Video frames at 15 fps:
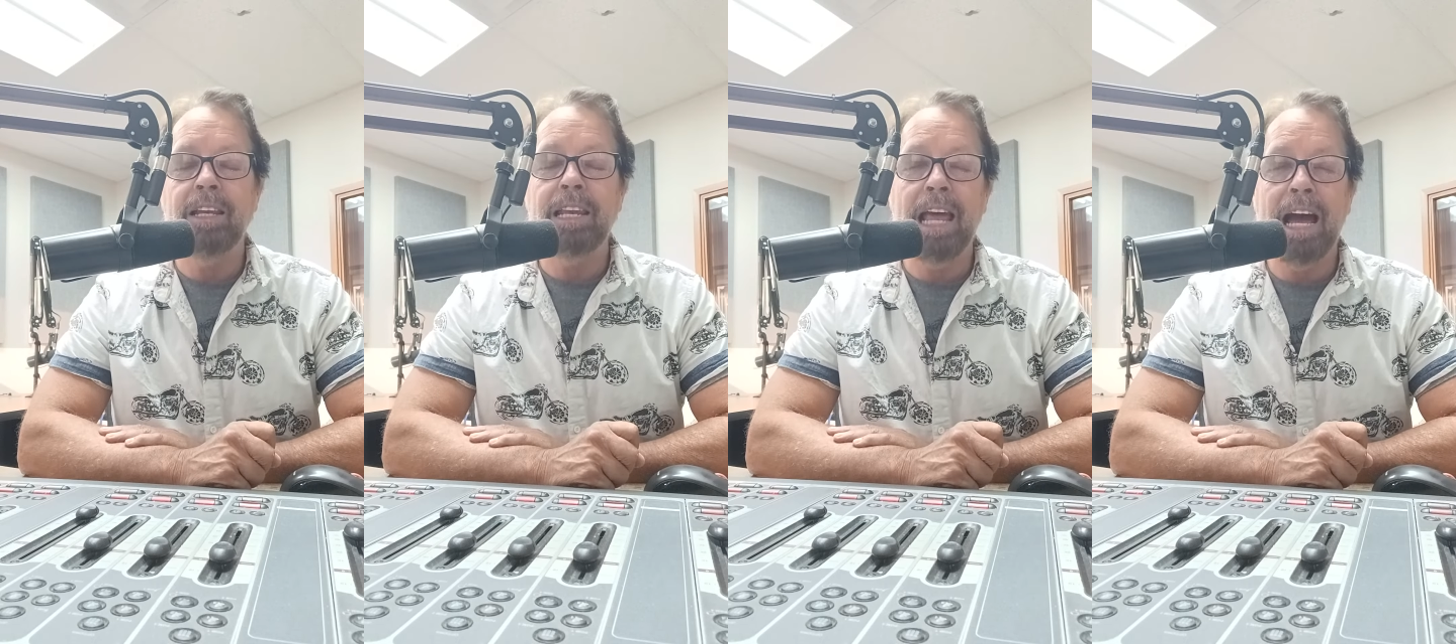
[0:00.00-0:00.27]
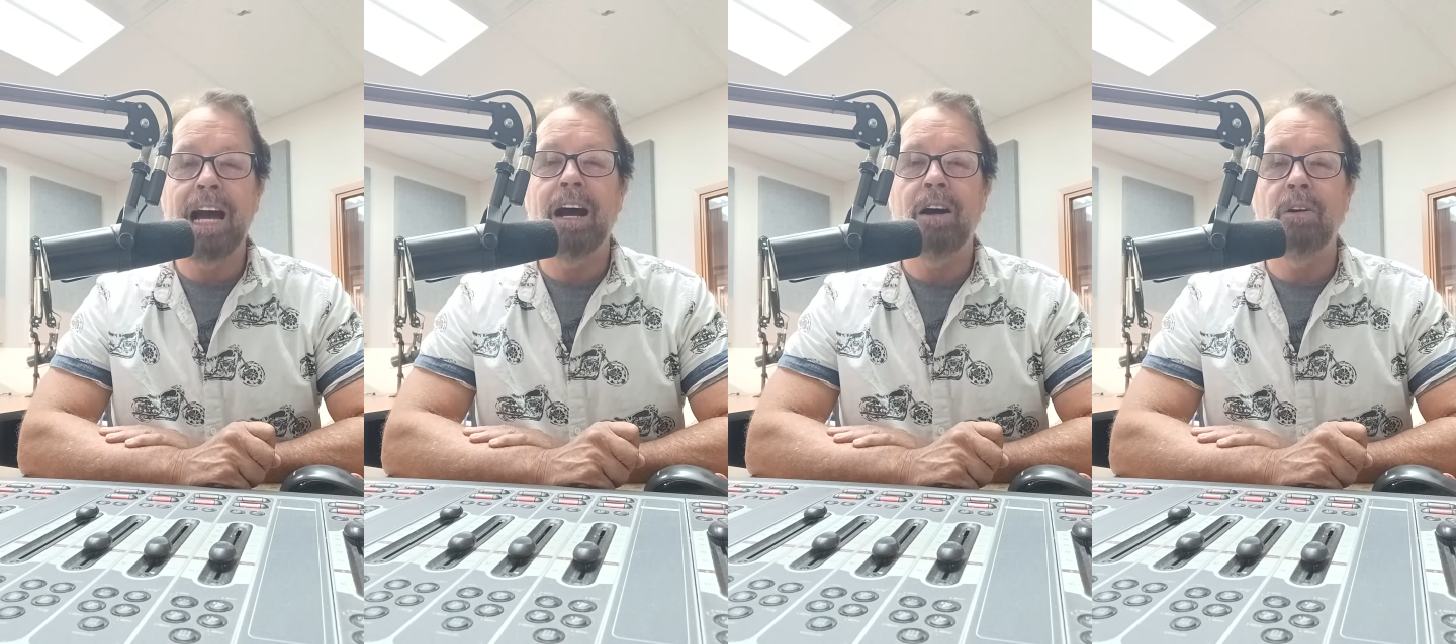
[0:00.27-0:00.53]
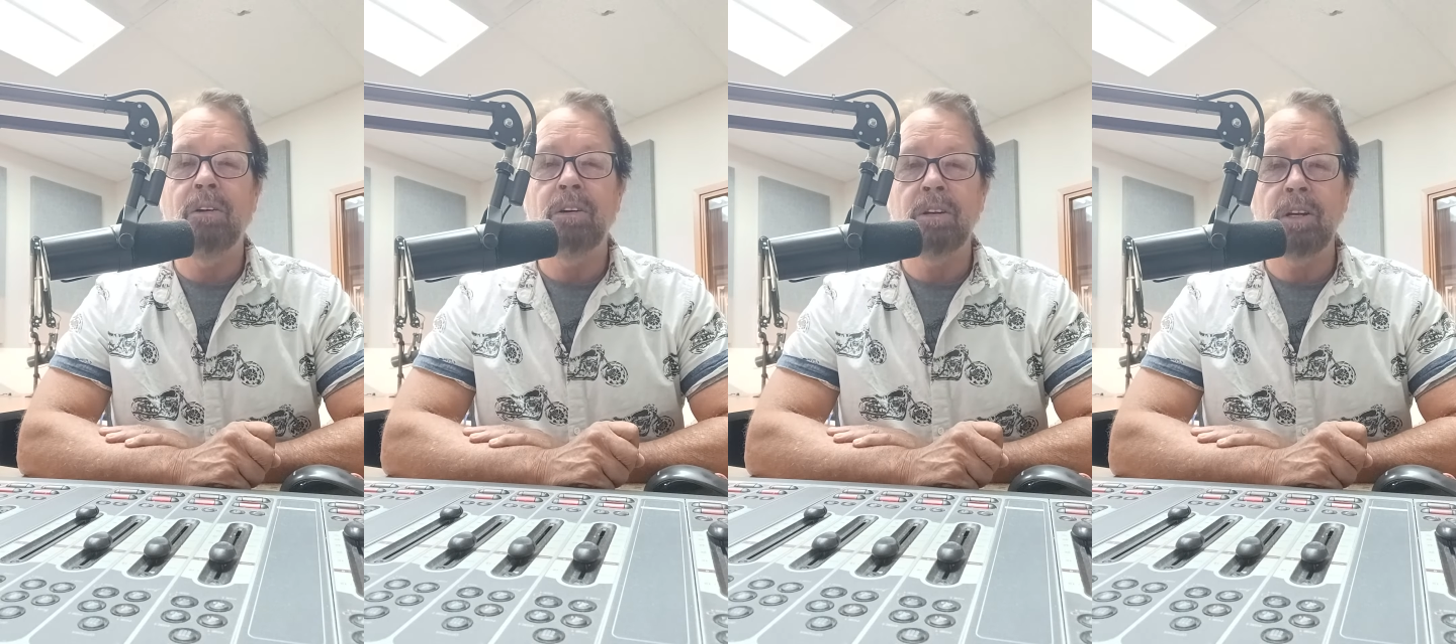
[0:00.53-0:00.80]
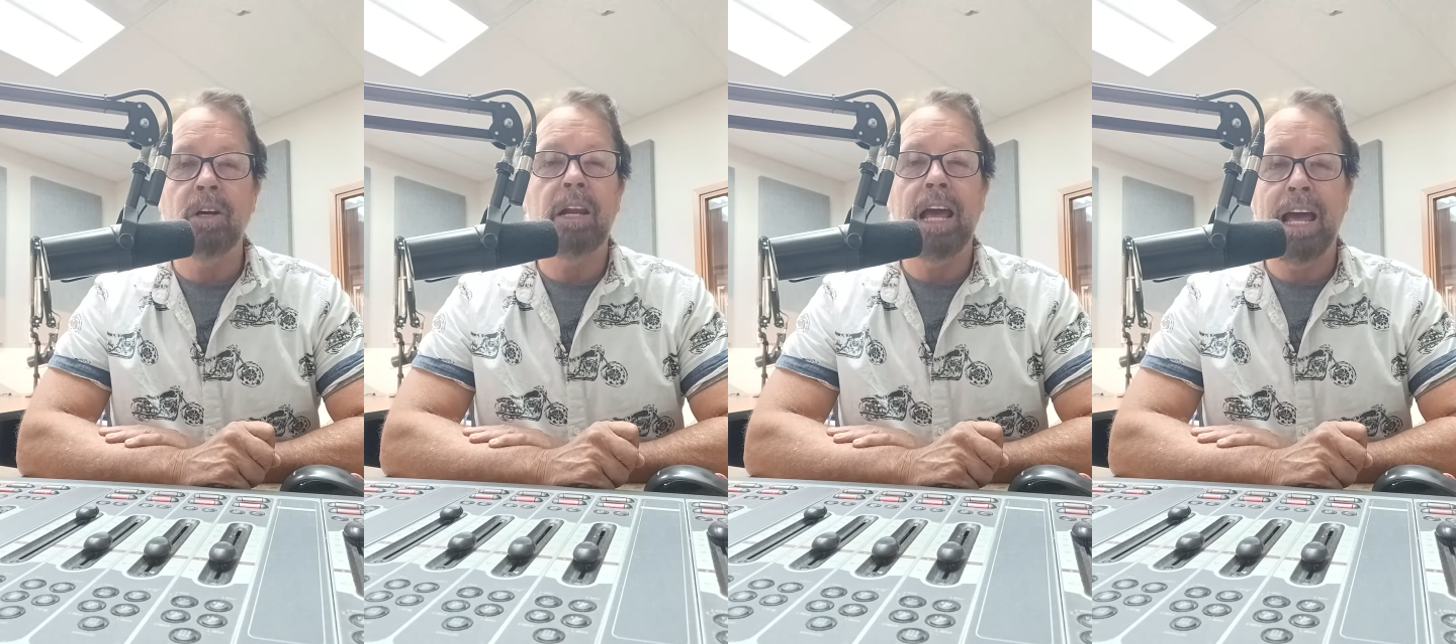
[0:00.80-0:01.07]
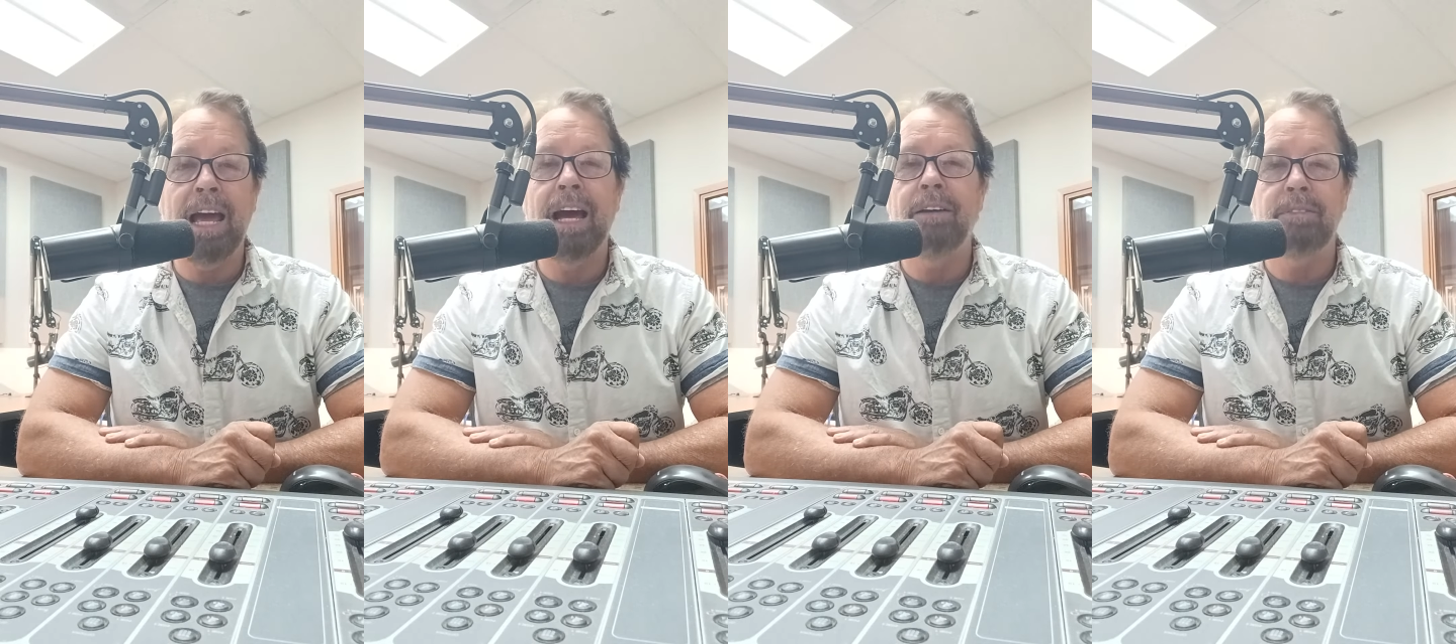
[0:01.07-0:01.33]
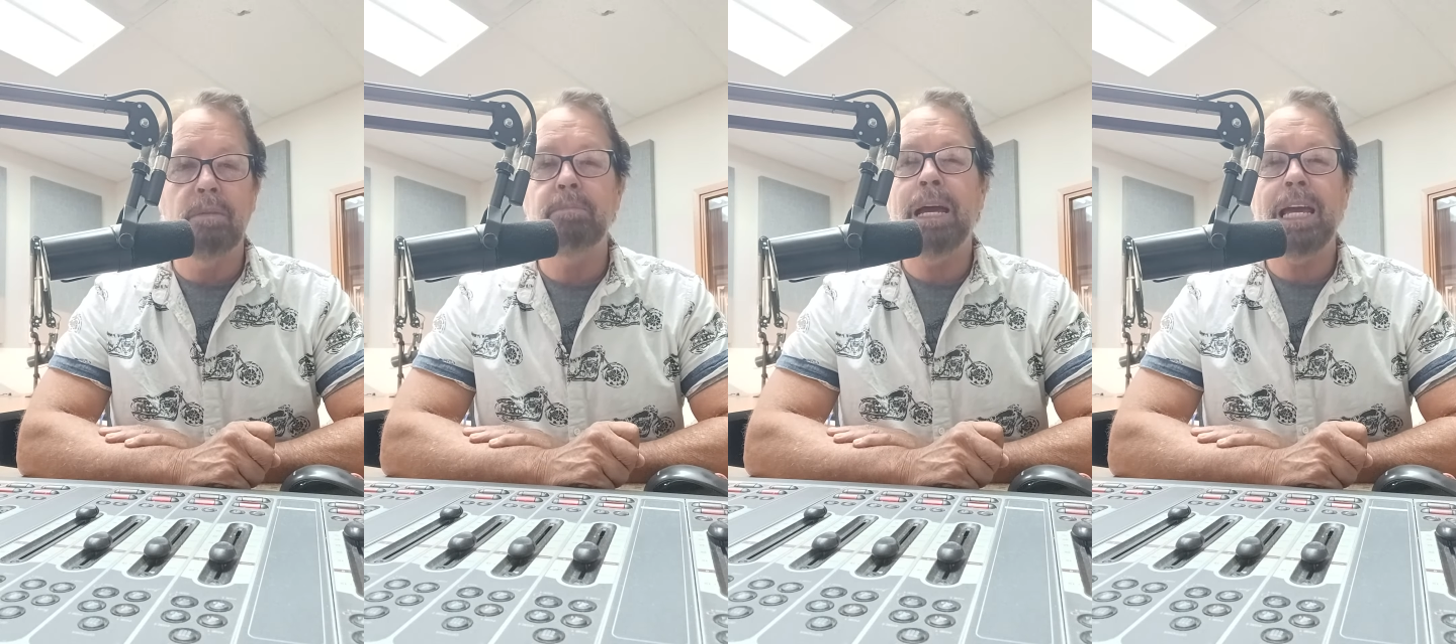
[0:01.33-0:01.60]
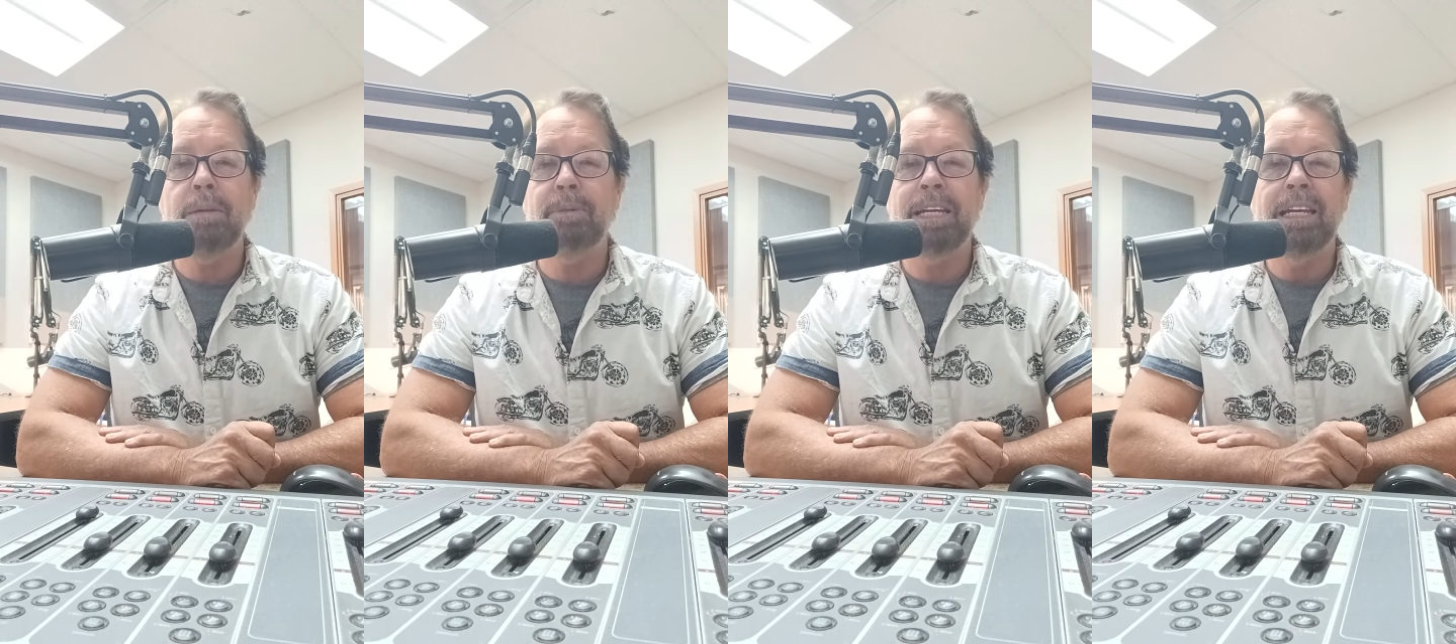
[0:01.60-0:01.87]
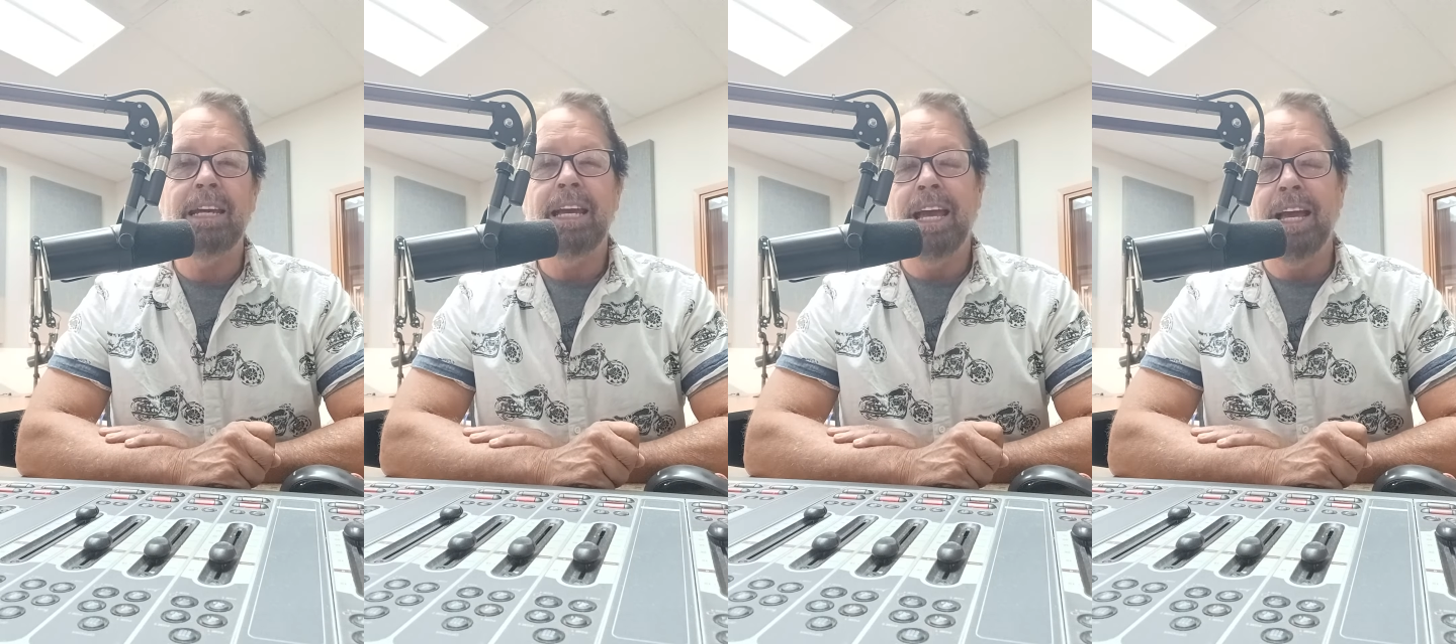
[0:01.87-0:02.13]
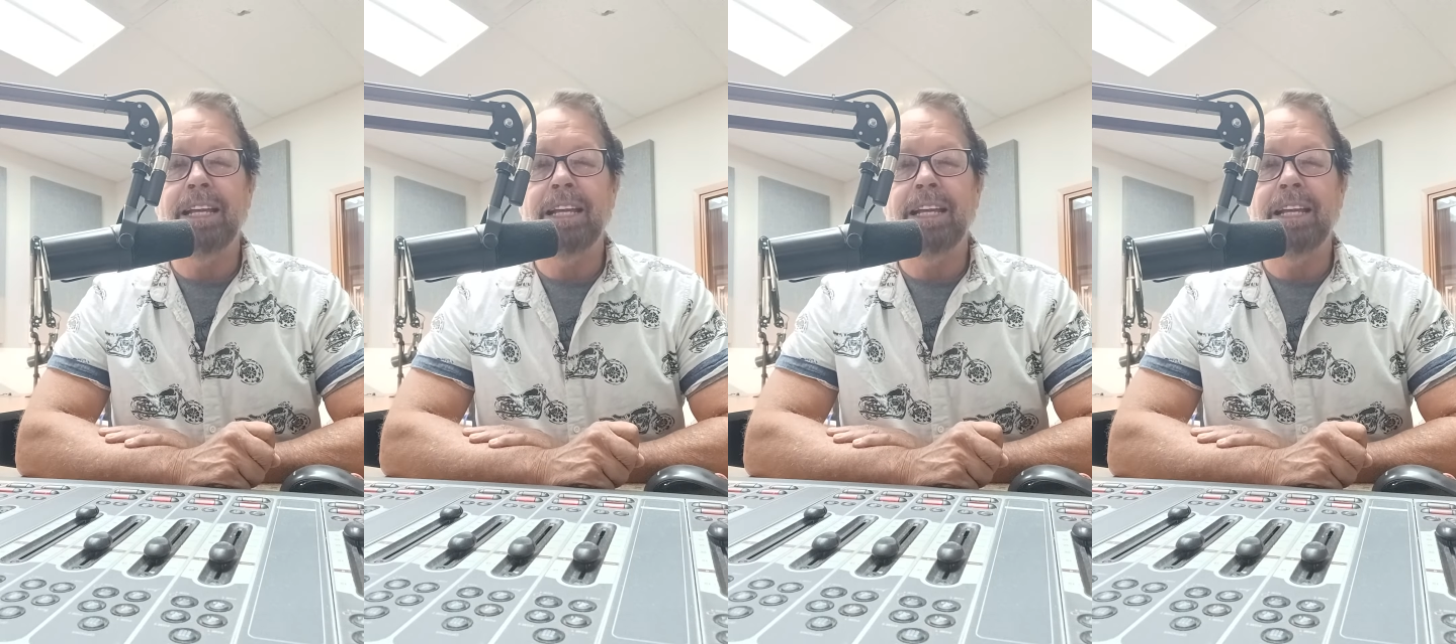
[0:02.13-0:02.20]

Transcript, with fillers: now going to have a baby?